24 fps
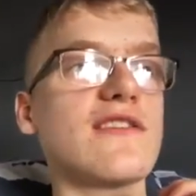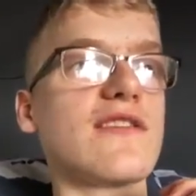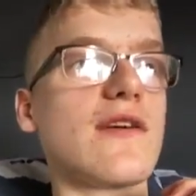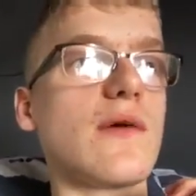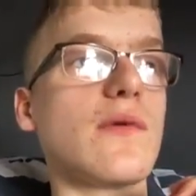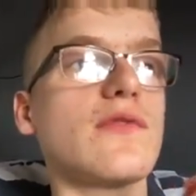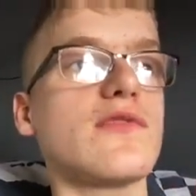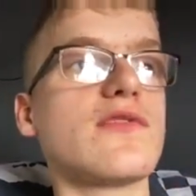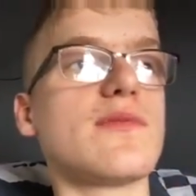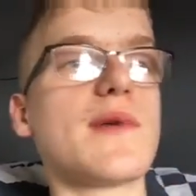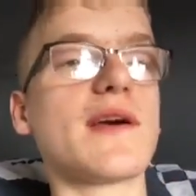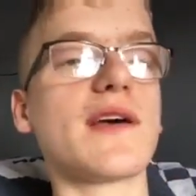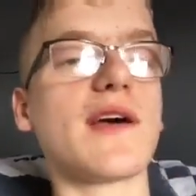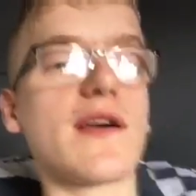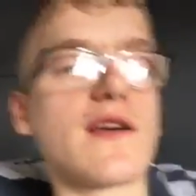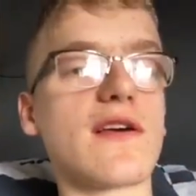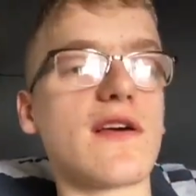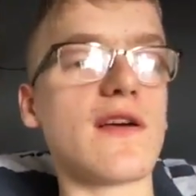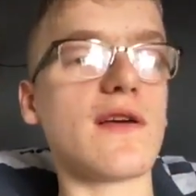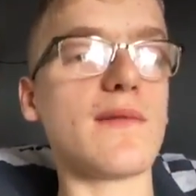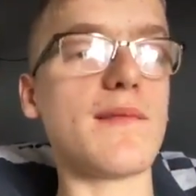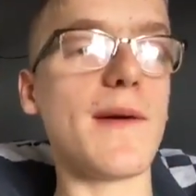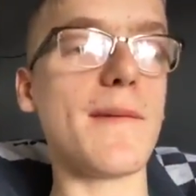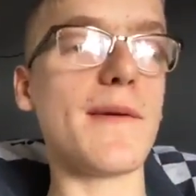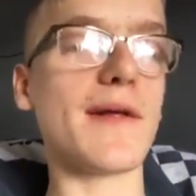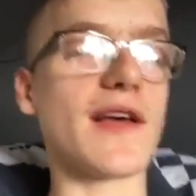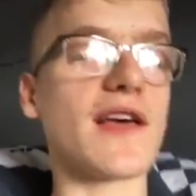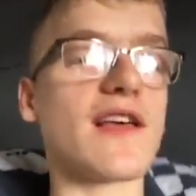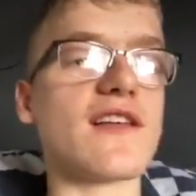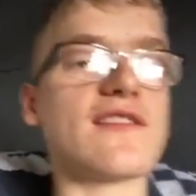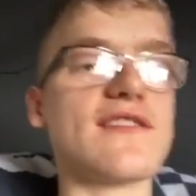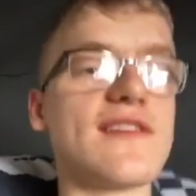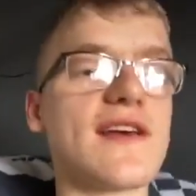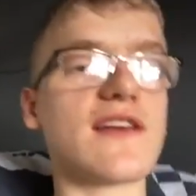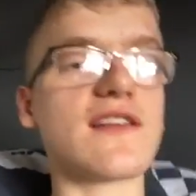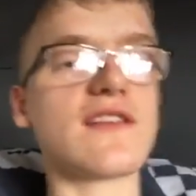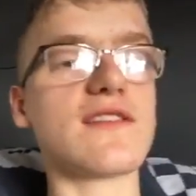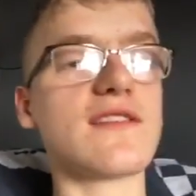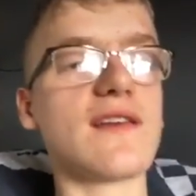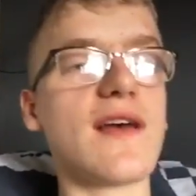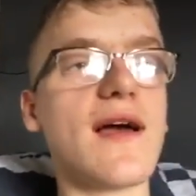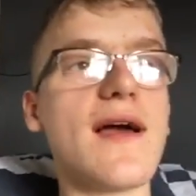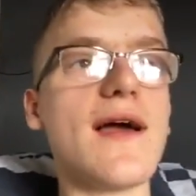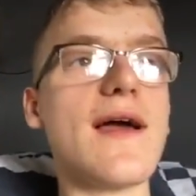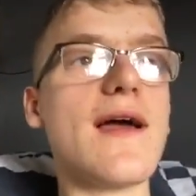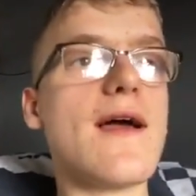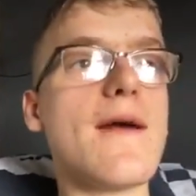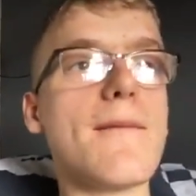So to make like a maybe
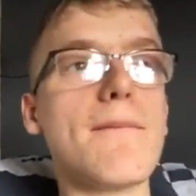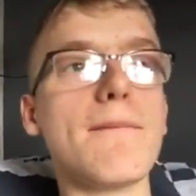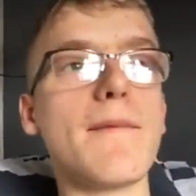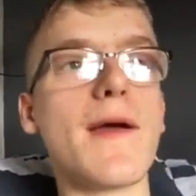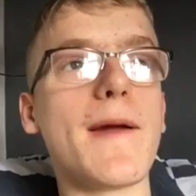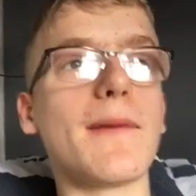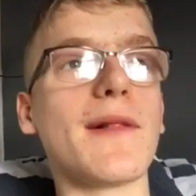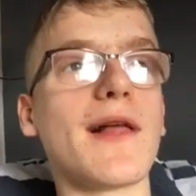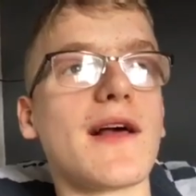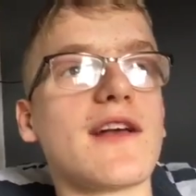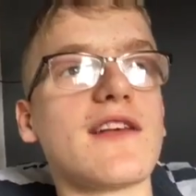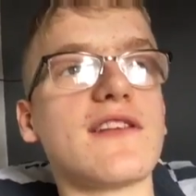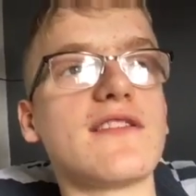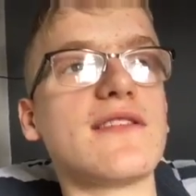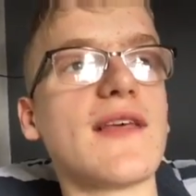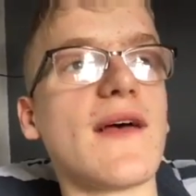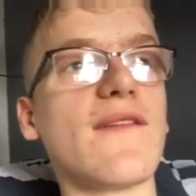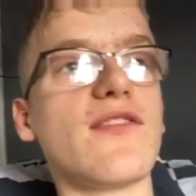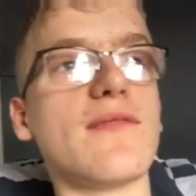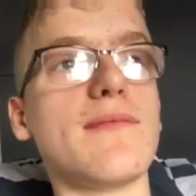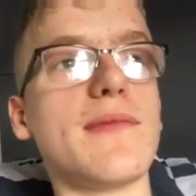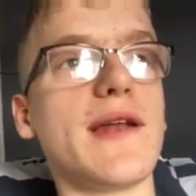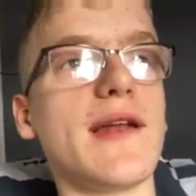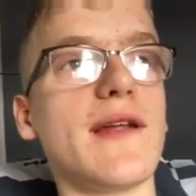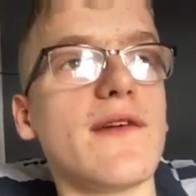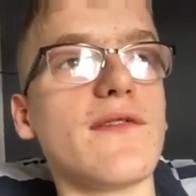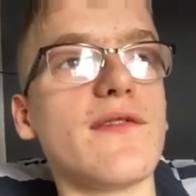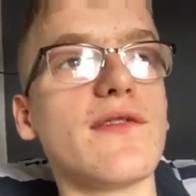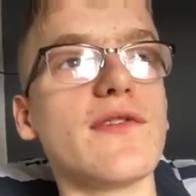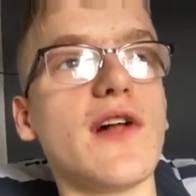like a 7-minute